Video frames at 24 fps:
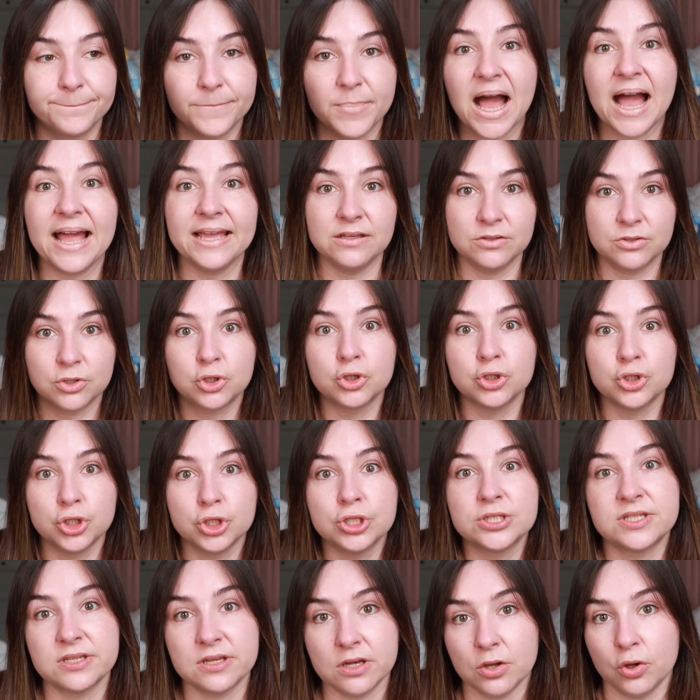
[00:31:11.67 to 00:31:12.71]
I could
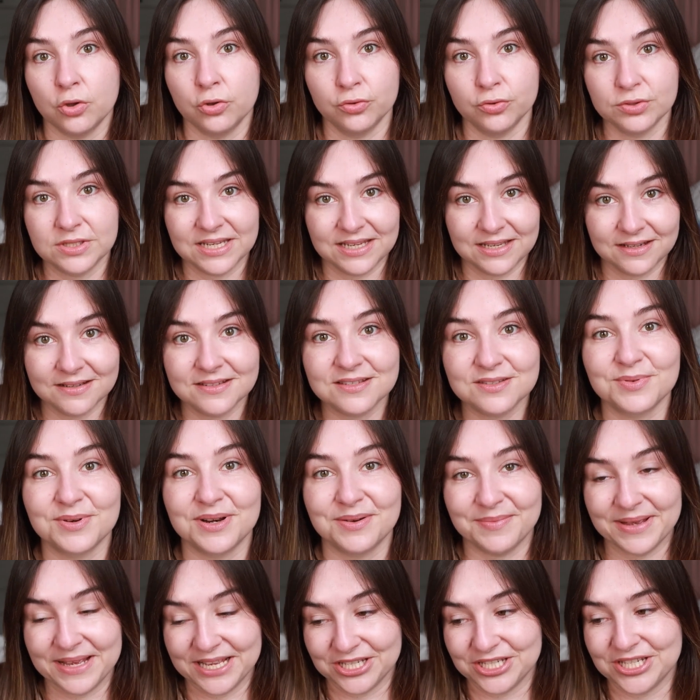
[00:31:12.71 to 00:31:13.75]
use it on those areas where
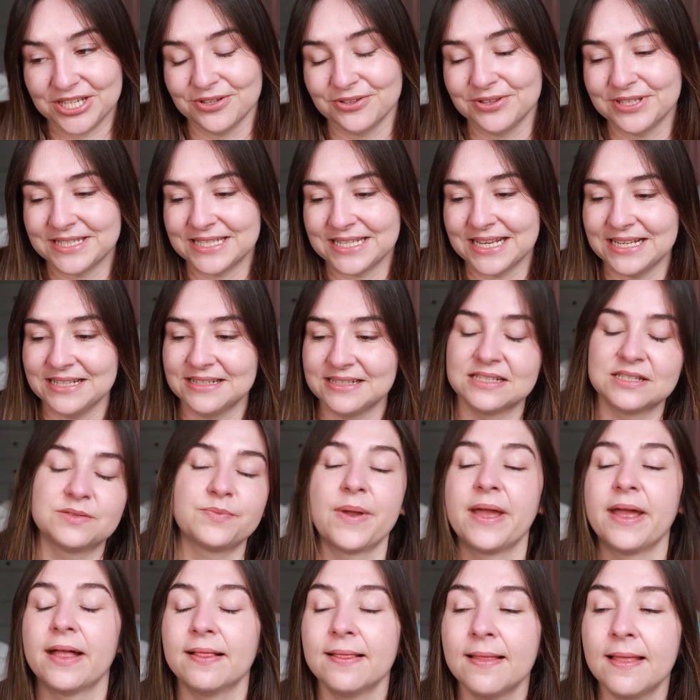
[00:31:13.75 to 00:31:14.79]
I'm itchy on the sides as
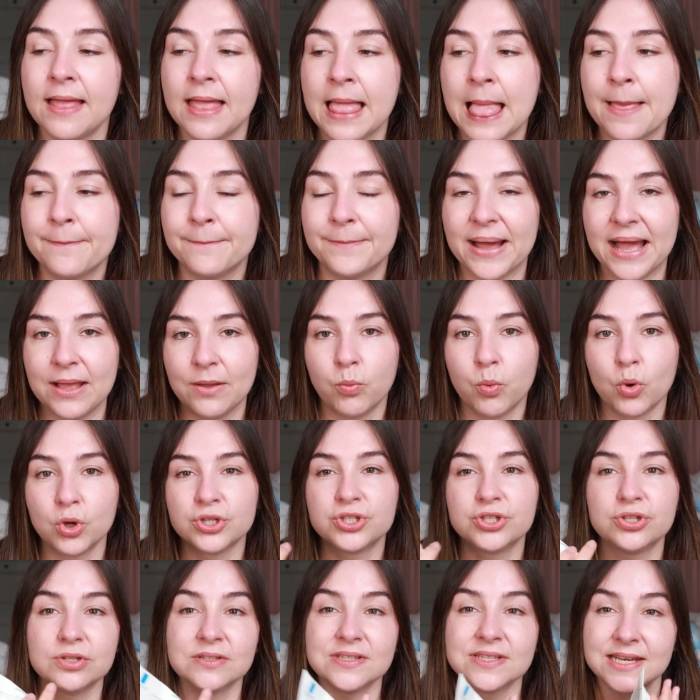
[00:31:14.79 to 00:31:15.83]
well, but I
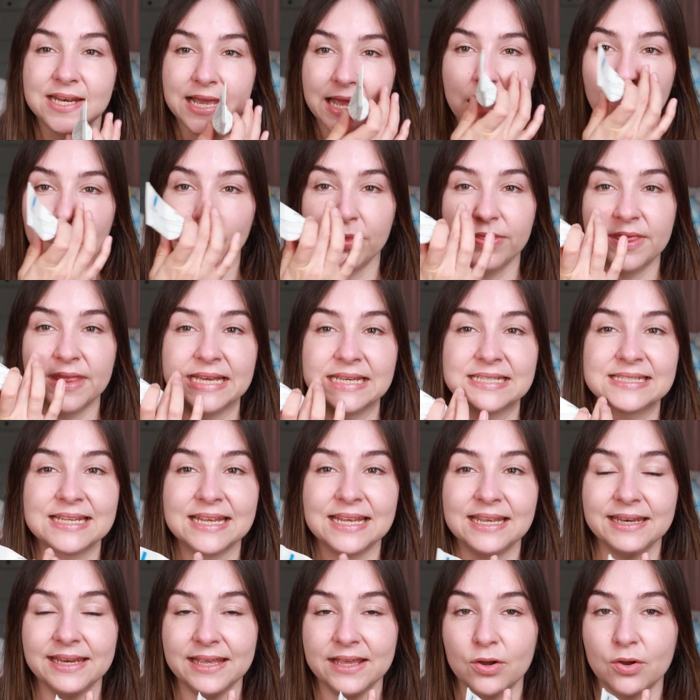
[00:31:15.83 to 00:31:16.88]
was using it on this
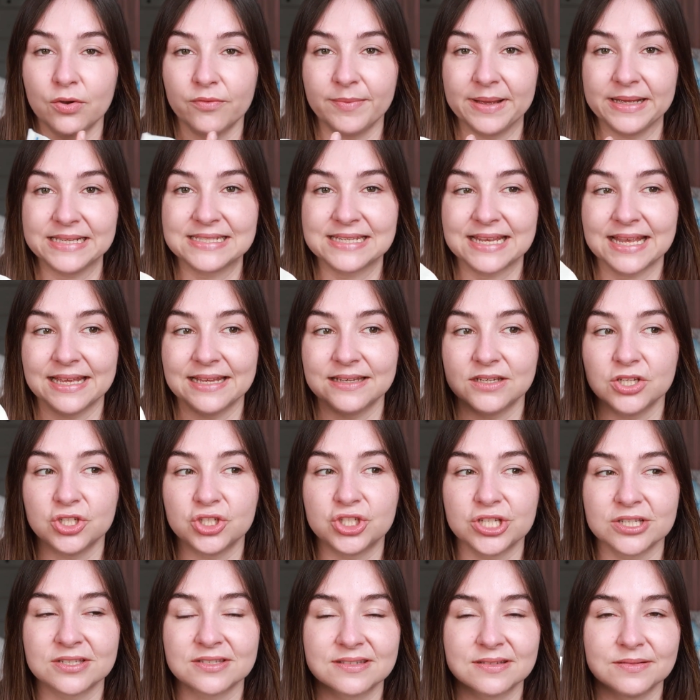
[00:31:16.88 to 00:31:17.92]
area of my skin
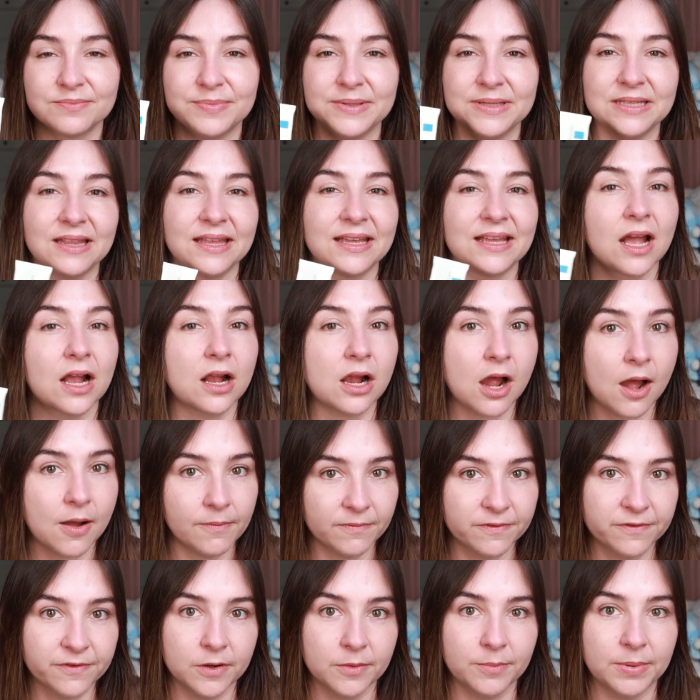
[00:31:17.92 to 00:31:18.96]
just to be like a
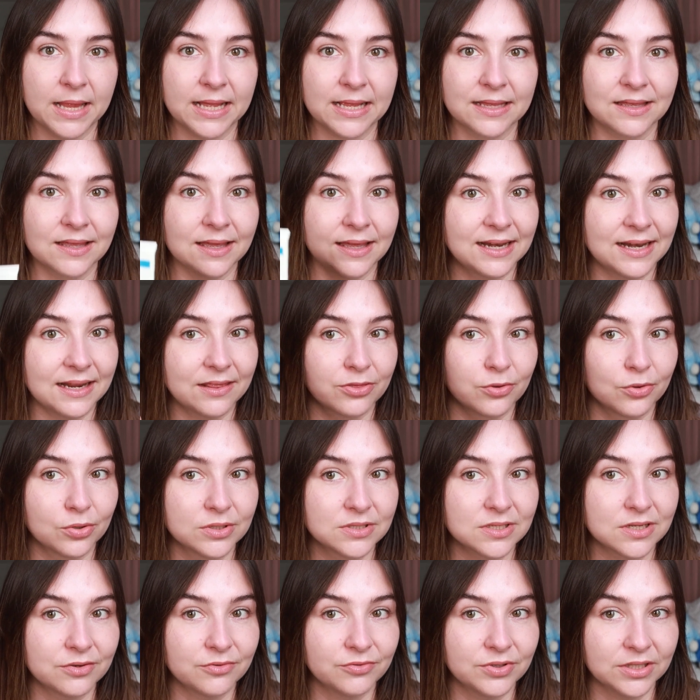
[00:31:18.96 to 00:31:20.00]
comfort blanket, and I thought
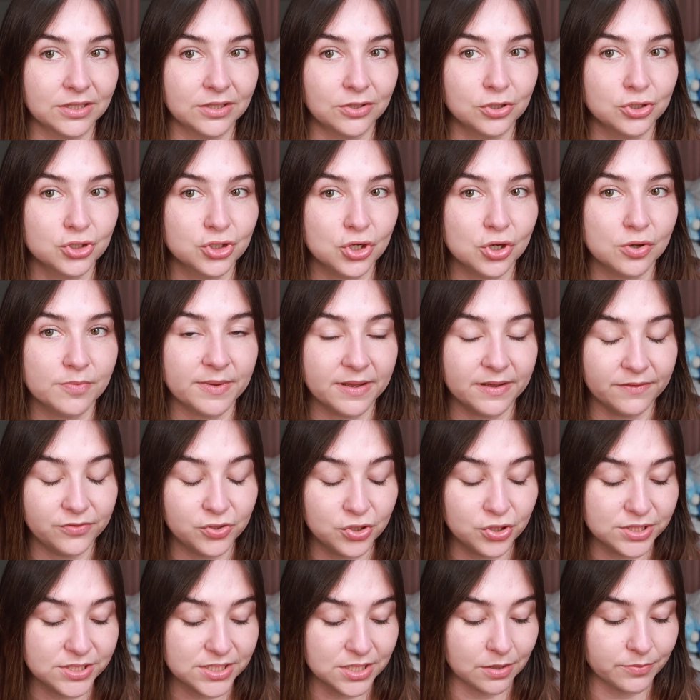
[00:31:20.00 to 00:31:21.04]
it'd done a really good job. I've
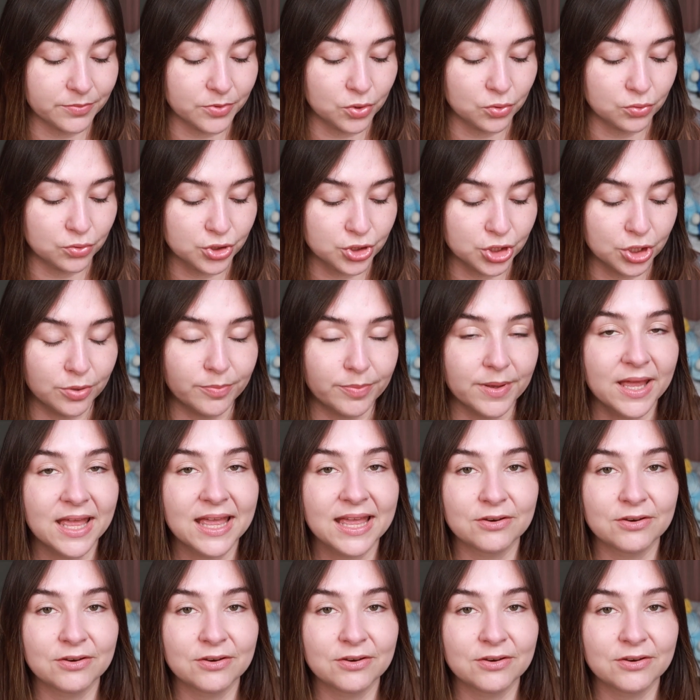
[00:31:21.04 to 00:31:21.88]
used up the whole tube,